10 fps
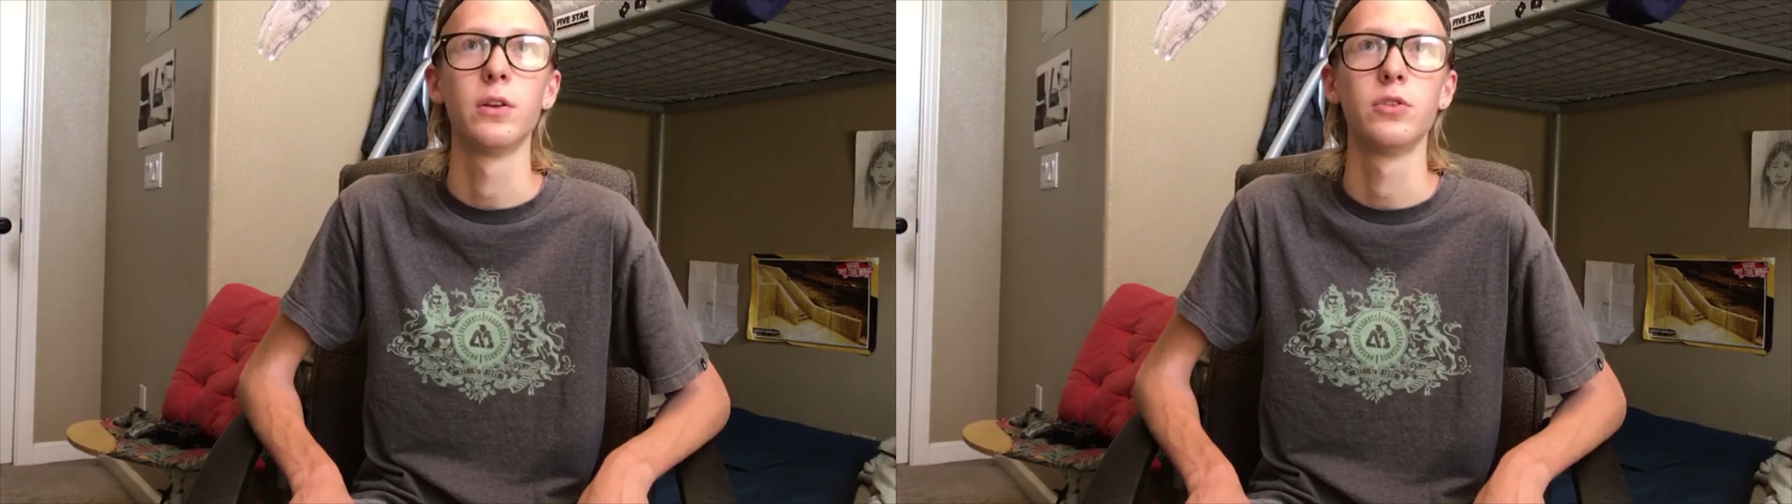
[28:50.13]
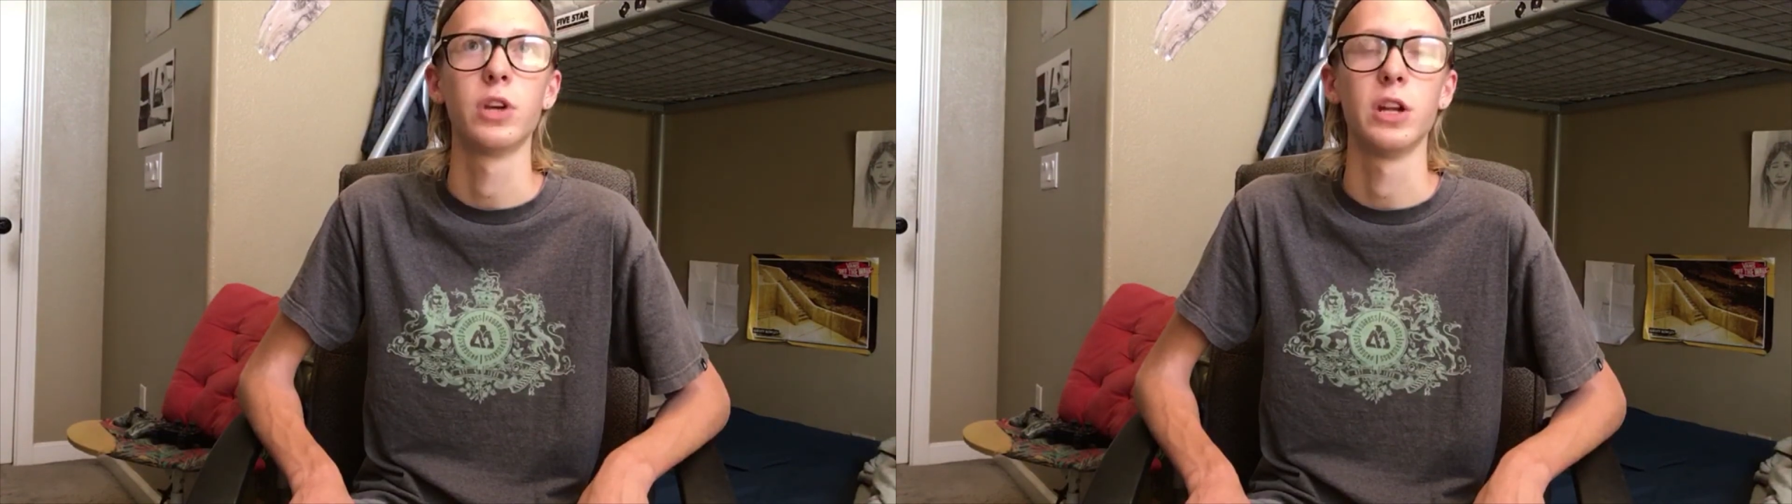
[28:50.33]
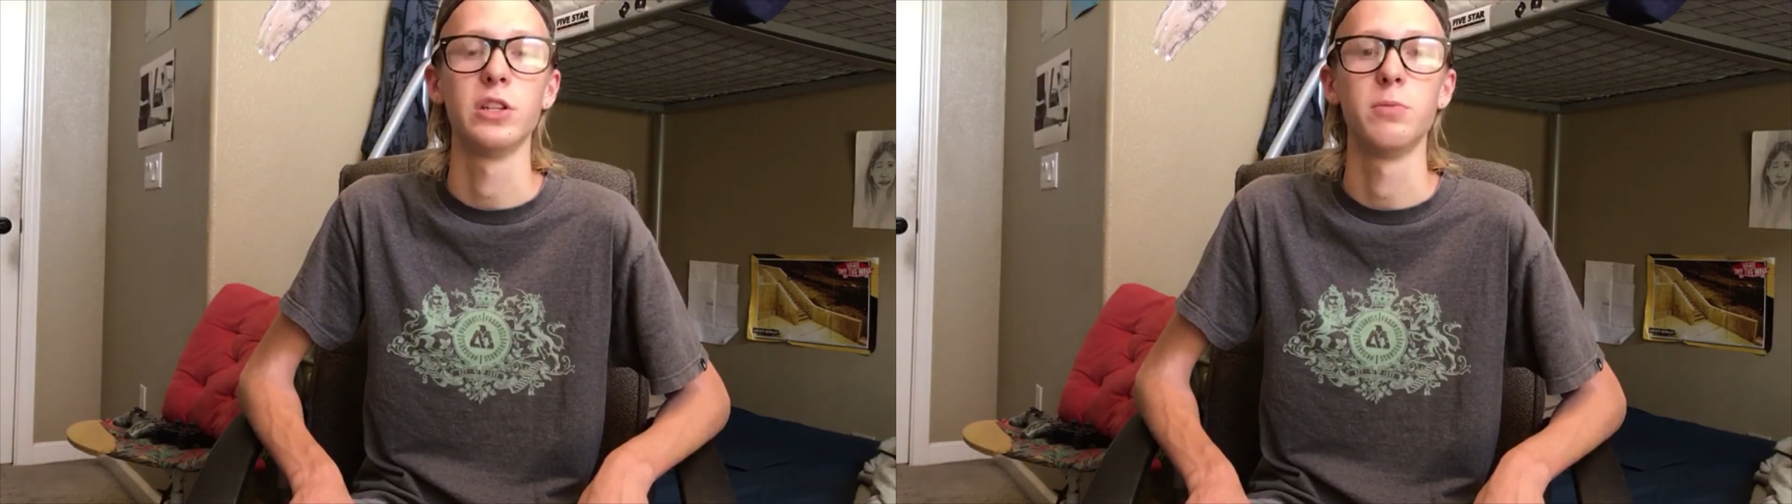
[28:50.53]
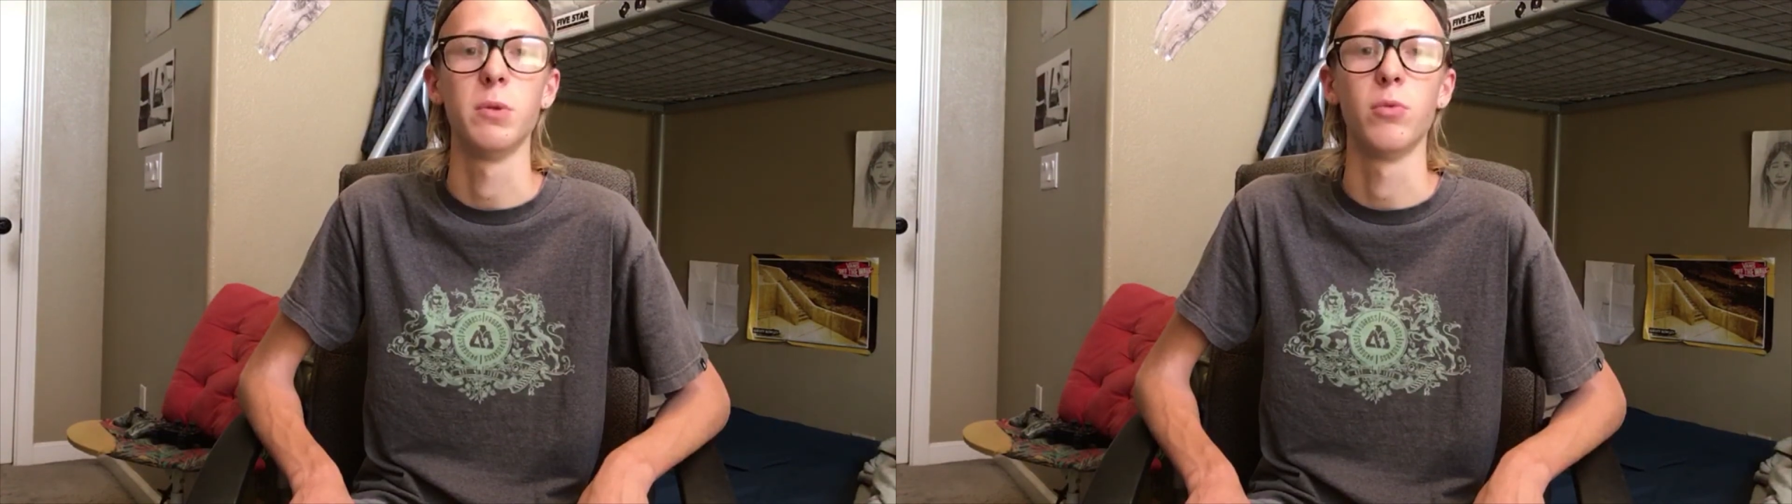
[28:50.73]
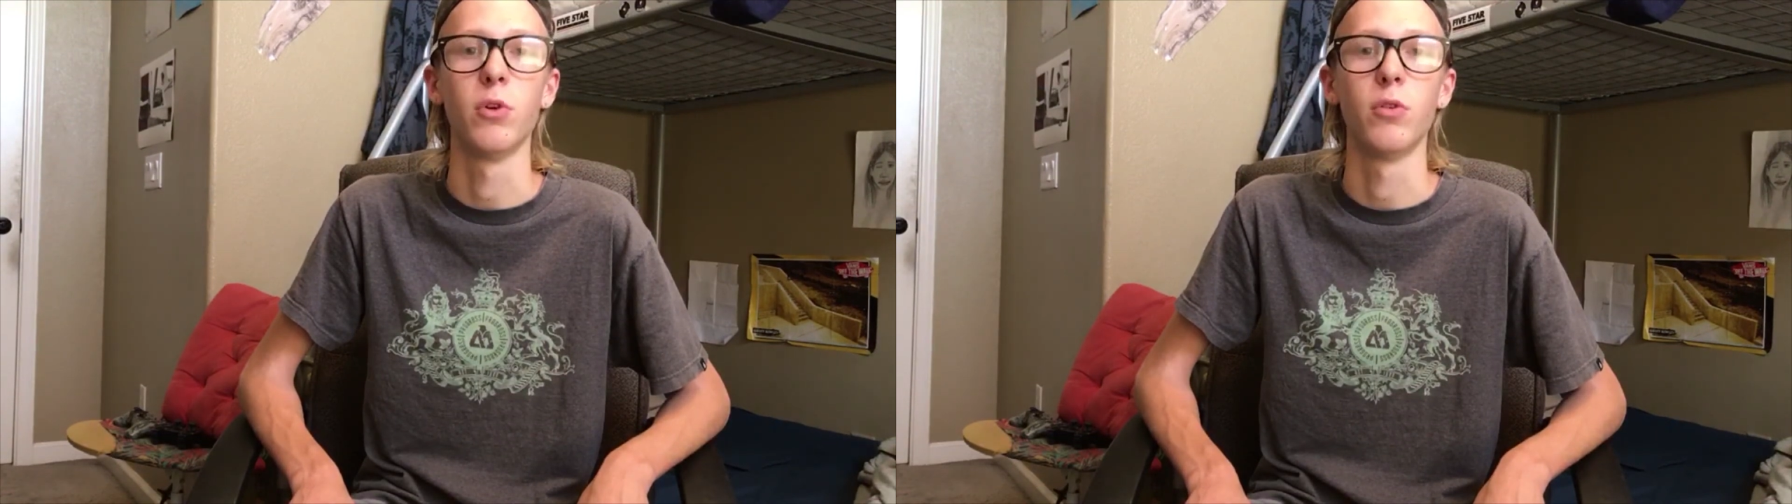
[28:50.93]
Chinese
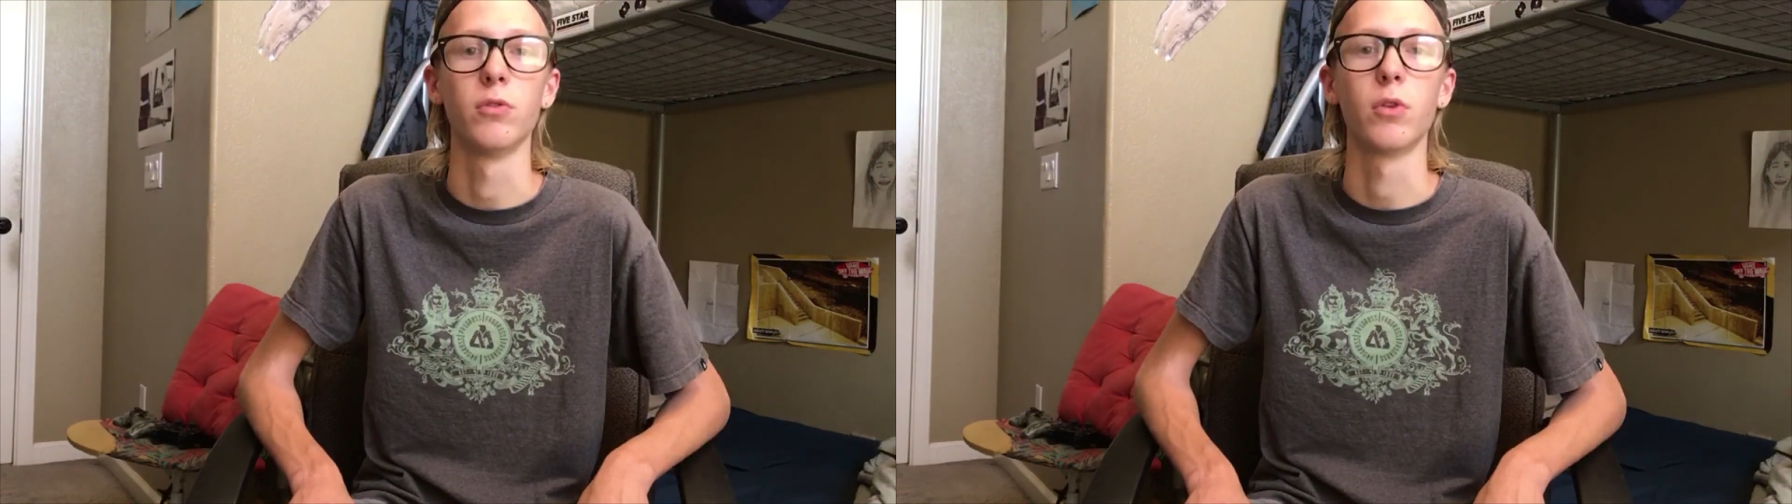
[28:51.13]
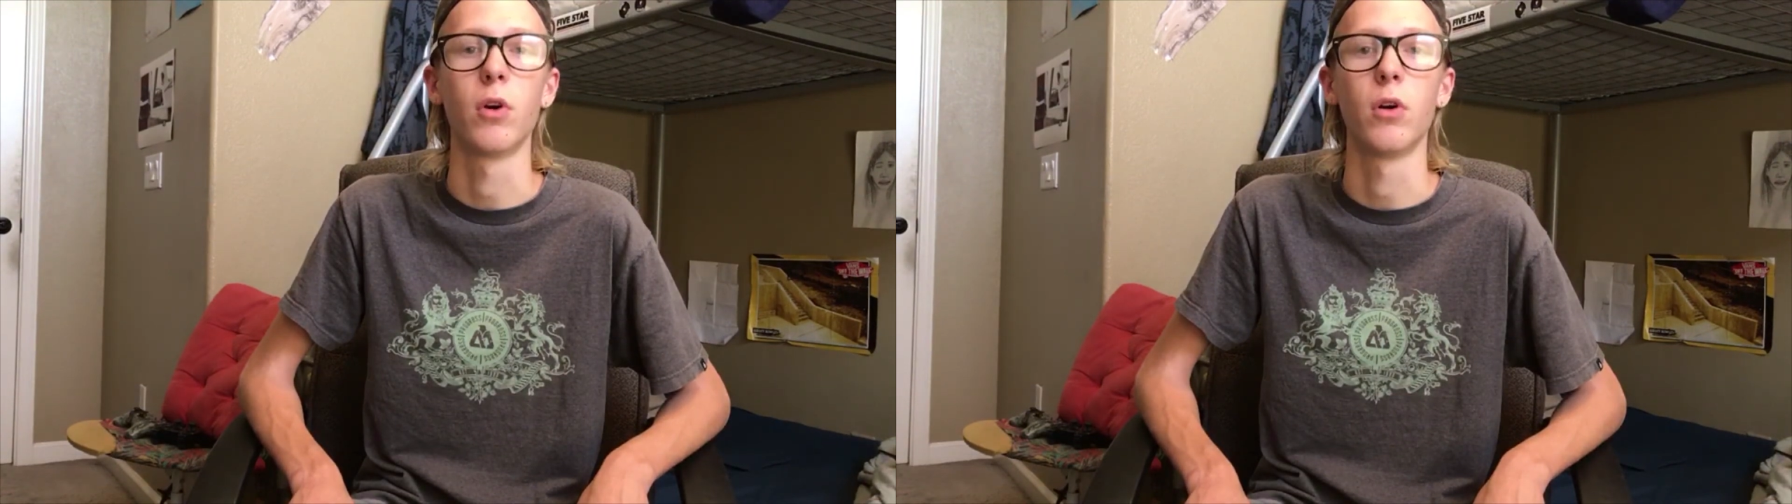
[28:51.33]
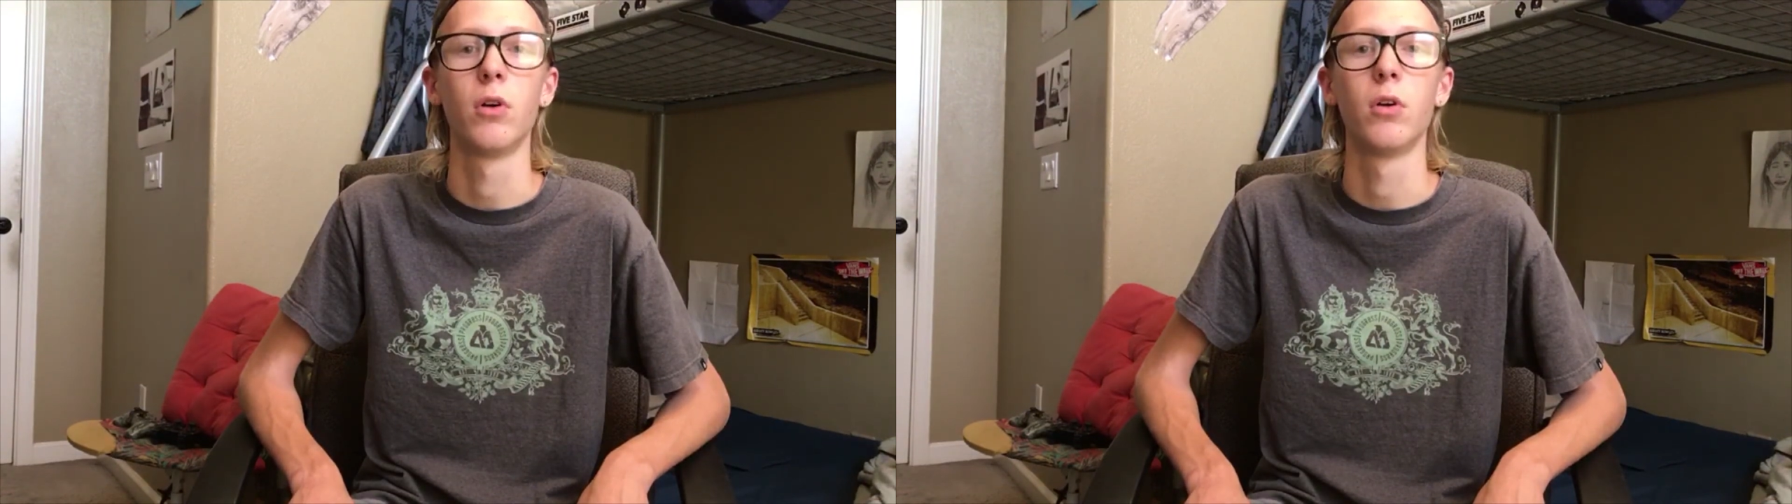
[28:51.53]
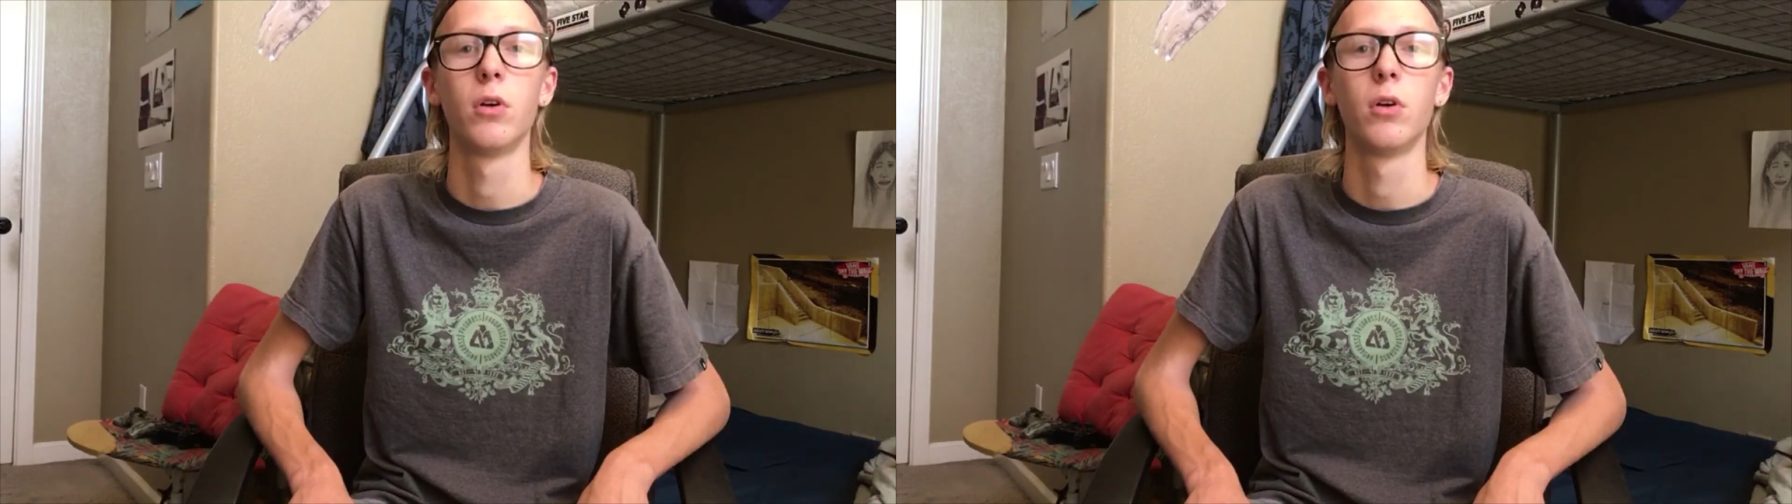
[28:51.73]
people overall.